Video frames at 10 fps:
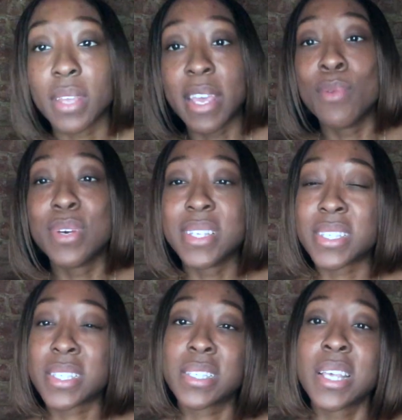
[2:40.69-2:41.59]
It was
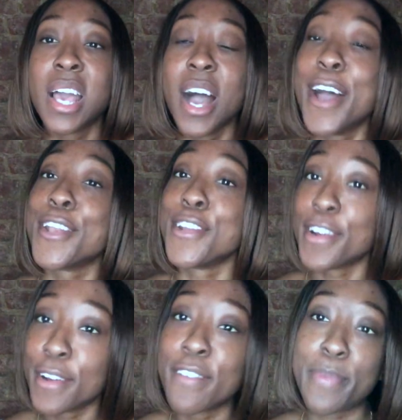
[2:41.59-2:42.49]
a
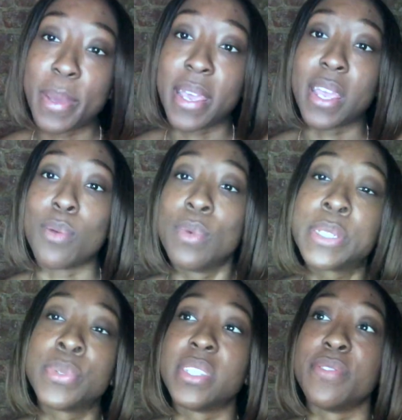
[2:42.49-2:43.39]
nerve pain, which
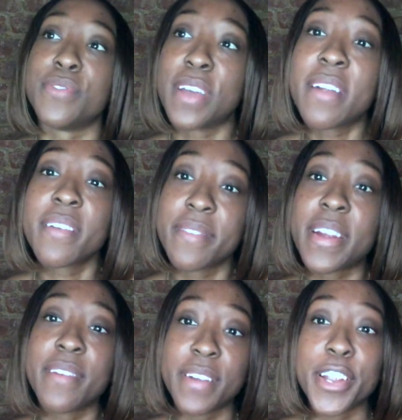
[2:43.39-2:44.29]
was very,
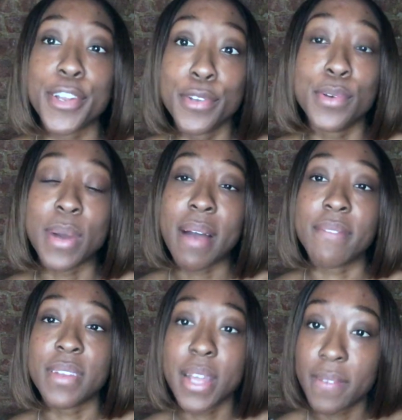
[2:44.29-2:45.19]
very, very new.
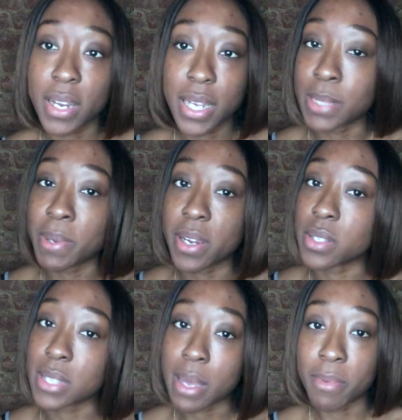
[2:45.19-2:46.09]
I've never
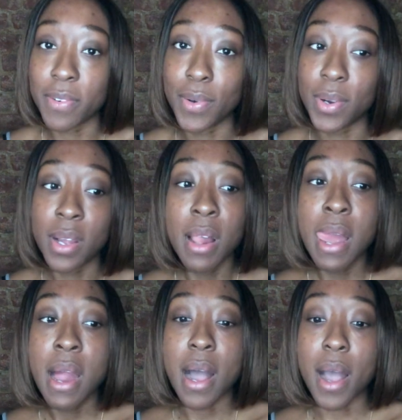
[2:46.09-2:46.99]
experienced that before,
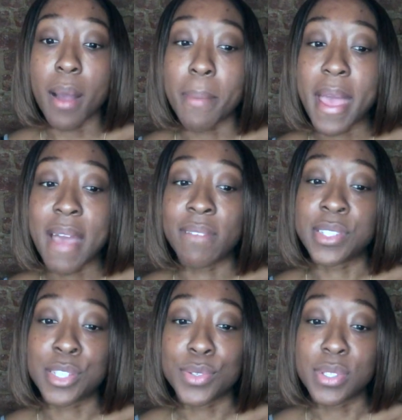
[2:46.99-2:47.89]
having
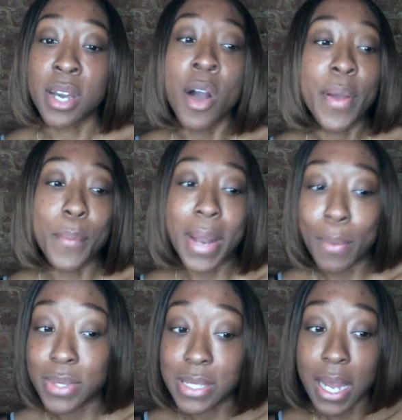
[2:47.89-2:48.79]
sickle cell. And when I
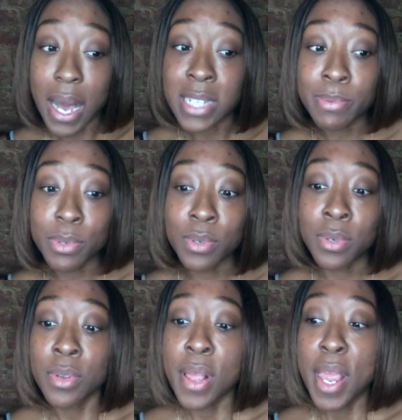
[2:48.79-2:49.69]
went to the hospital,
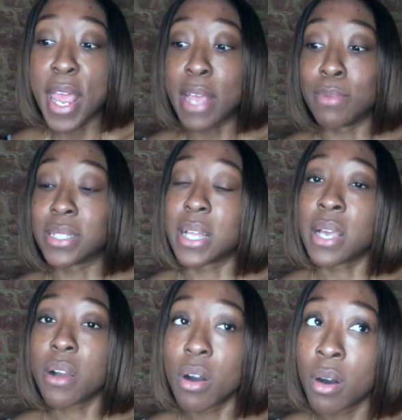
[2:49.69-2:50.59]
it was like,
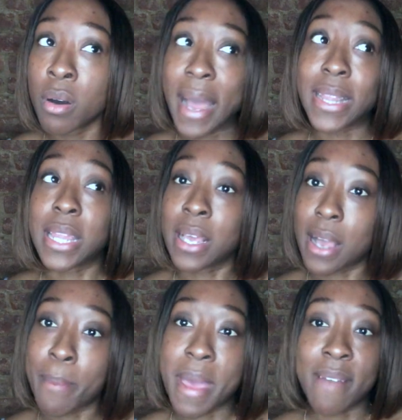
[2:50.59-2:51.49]
"Oh, I think
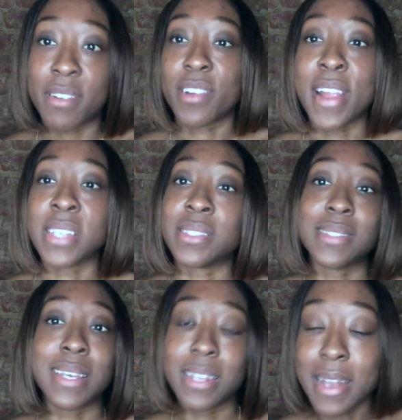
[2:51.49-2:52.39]
I'm having a crisis."
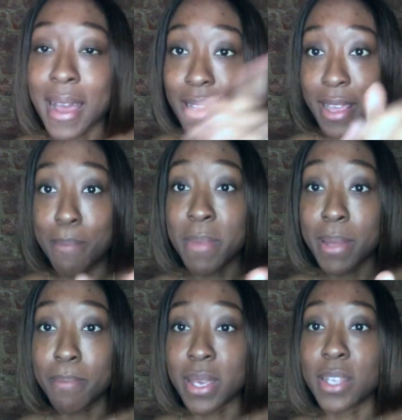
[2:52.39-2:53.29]
They did not
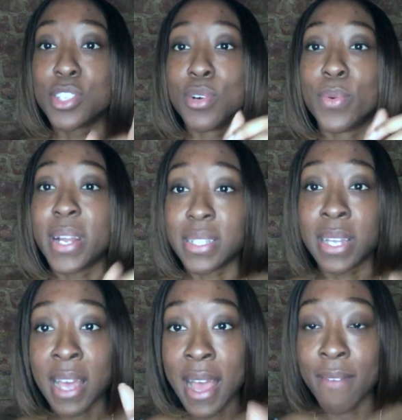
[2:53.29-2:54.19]
admit me. So when I said
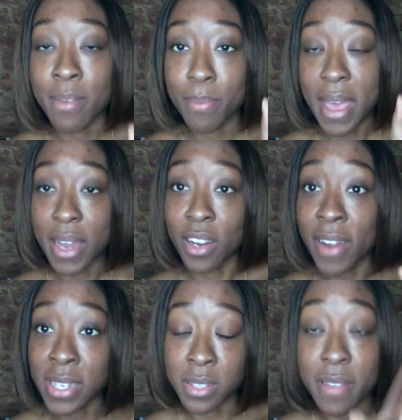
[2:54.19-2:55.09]
I haven't had a
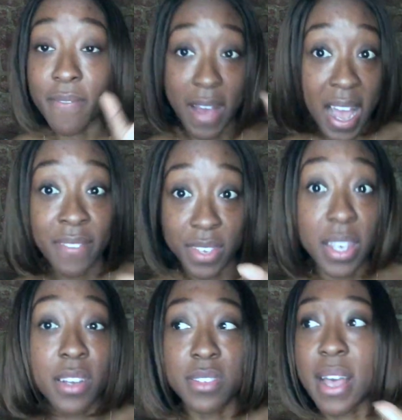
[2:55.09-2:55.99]
crisis in 5
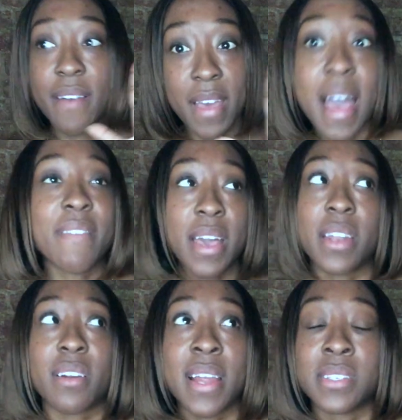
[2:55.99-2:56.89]
years, I haven't had
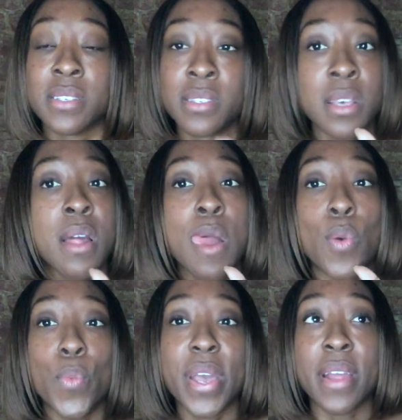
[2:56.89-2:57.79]
a crisis
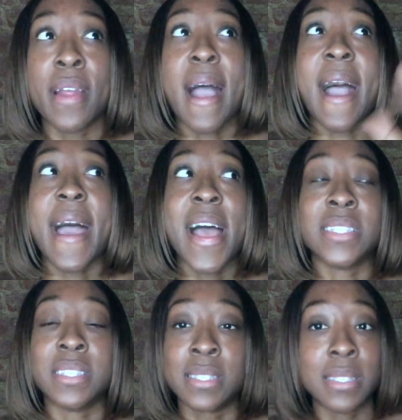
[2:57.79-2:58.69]
where I had
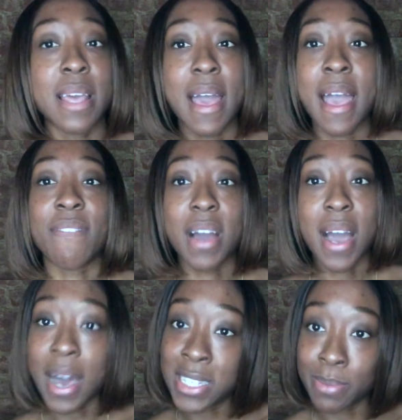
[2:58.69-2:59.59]
to have a
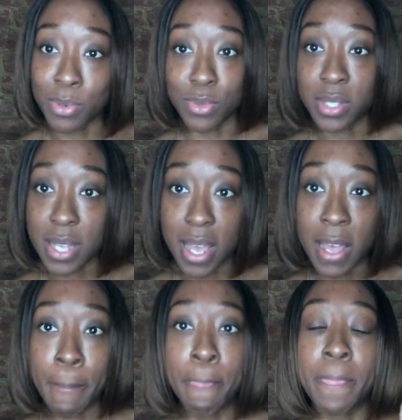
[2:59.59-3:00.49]
hospital
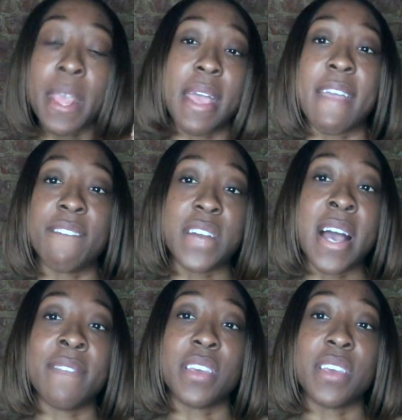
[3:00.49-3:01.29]
stay in 5